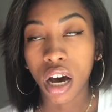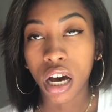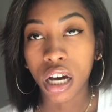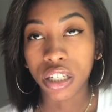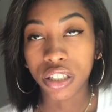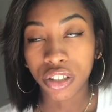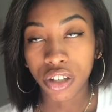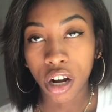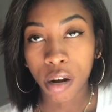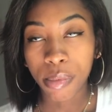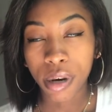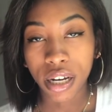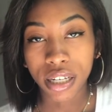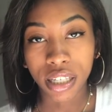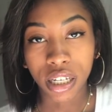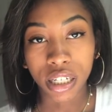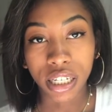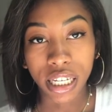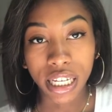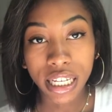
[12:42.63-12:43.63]
a
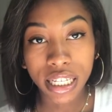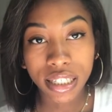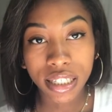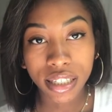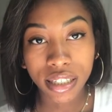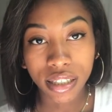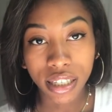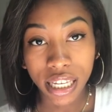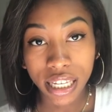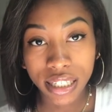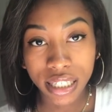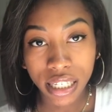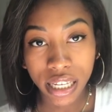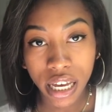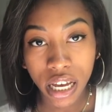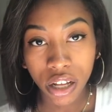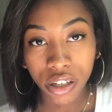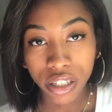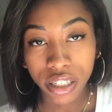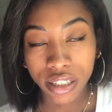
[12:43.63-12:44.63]
Starbucks on East
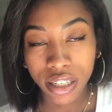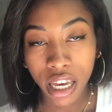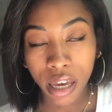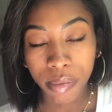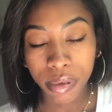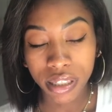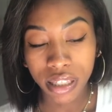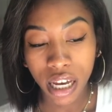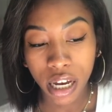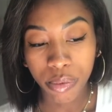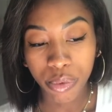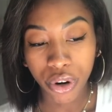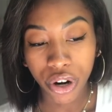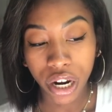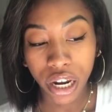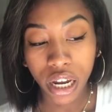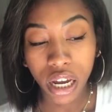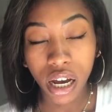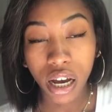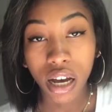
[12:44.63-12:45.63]
ECL, East Campus
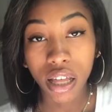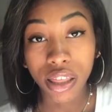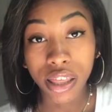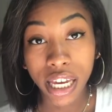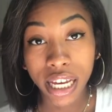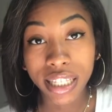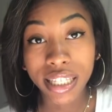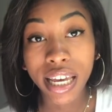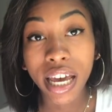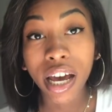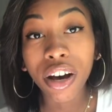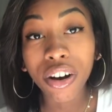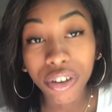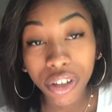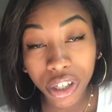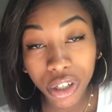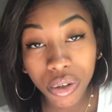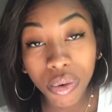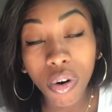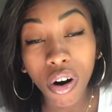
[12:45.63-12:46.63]
Library. They tell
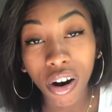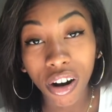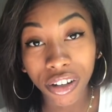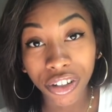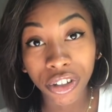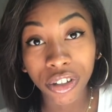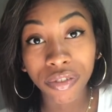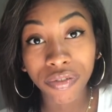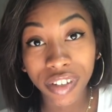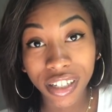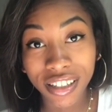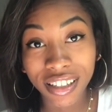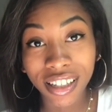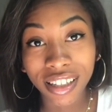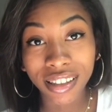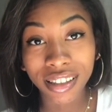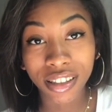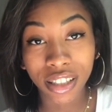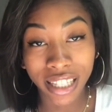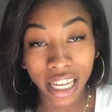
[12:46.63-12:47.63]
you on your
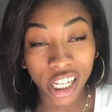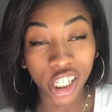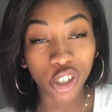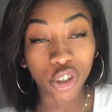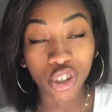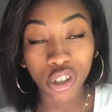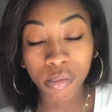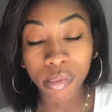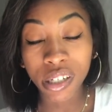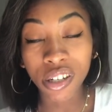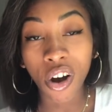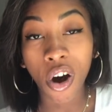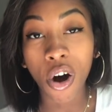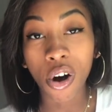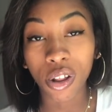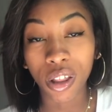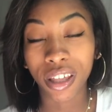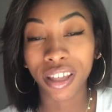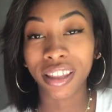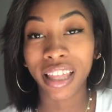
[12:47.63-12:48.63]
visit that you should be
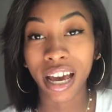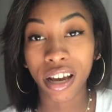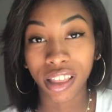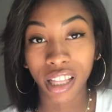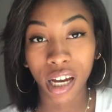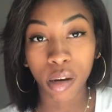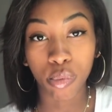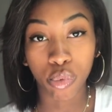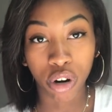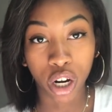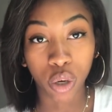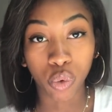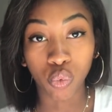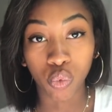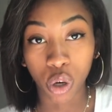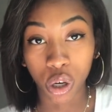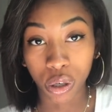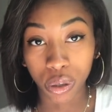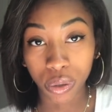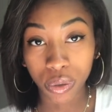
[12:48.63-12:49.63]
calling that library
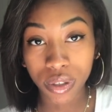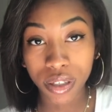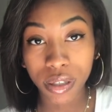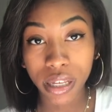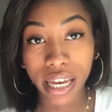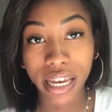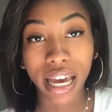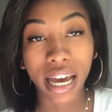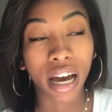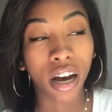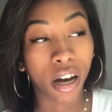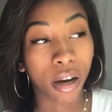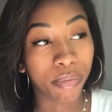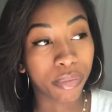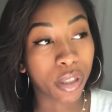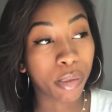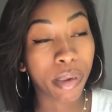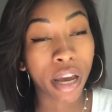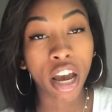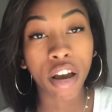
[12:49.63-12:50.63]
Rose
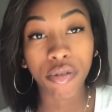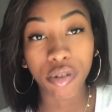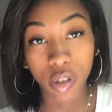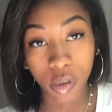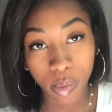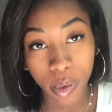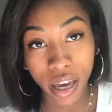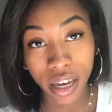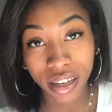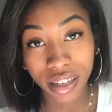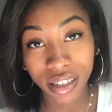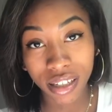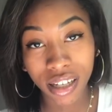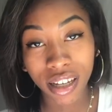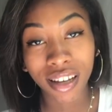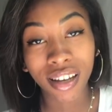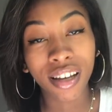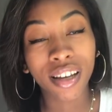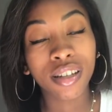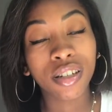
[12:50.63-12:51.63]
um, to pay respect
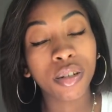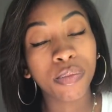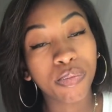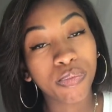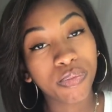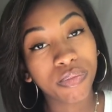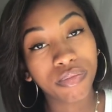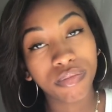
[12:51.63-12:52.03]
to